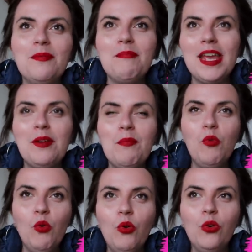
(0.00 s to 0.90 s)
to make
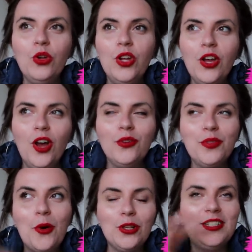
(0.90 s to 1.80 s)
more of
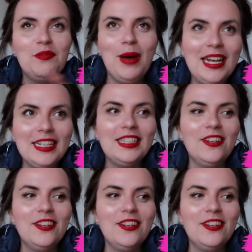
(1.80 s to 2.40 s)
the Positive Panic